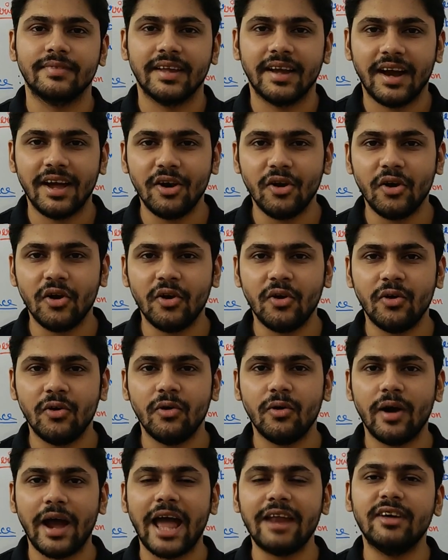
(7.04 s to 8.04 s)

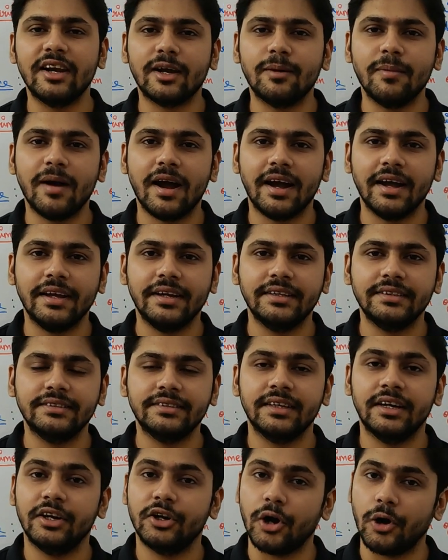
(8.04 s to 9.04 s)
Hello and welcome
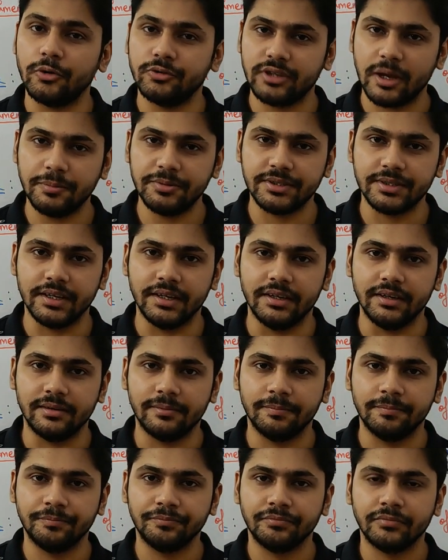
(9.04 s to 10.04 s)
guys to our
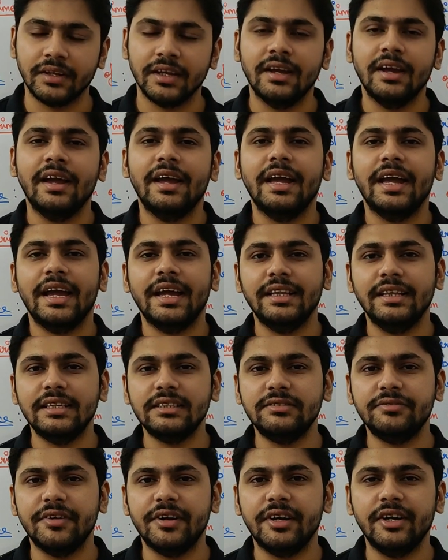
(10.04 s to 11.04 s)
section. In
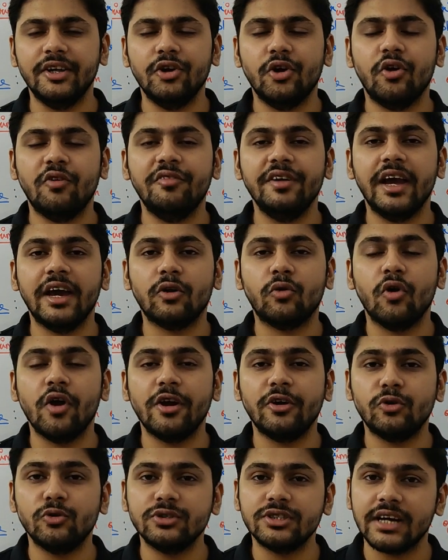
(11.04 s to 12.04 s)
this video we are going
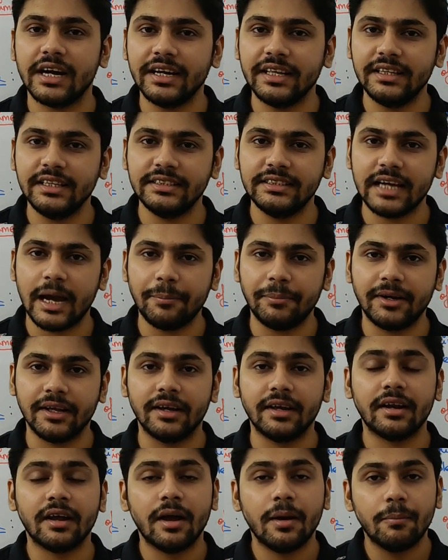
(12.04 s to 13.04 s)
to study the
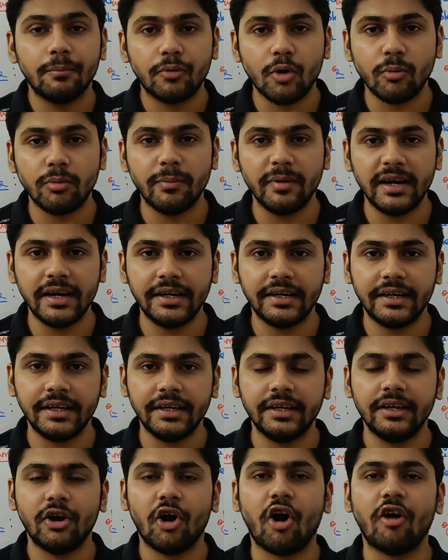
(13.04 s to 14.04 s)
chapter
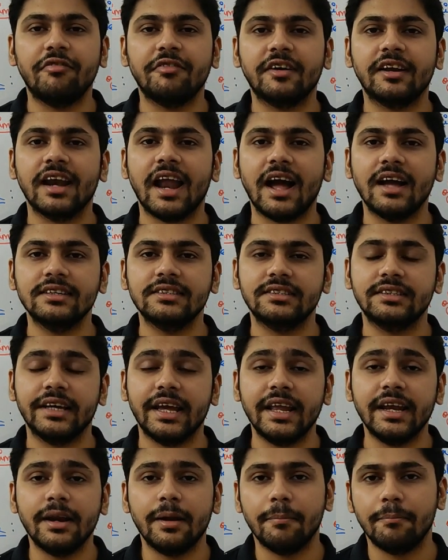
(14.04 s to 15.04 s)
Probability of Class
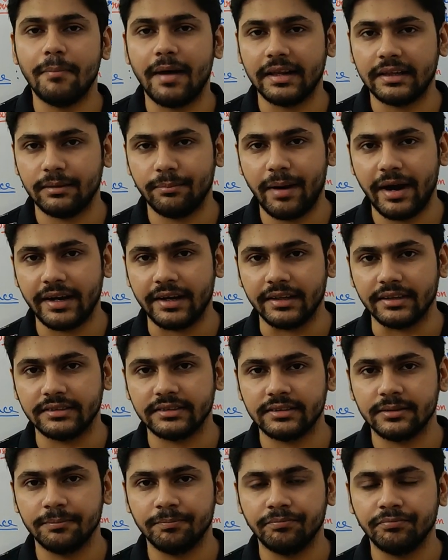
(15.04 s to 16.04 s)
10
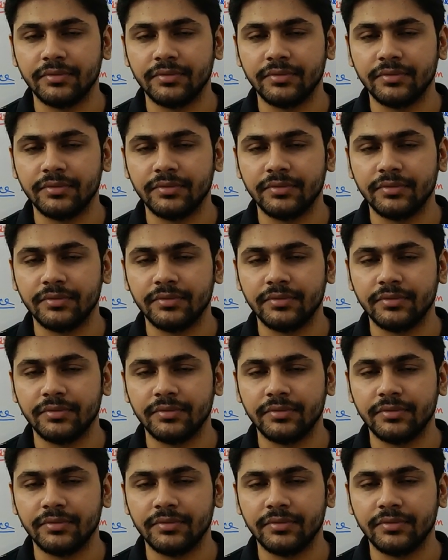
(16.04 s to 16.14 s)
Mathematics.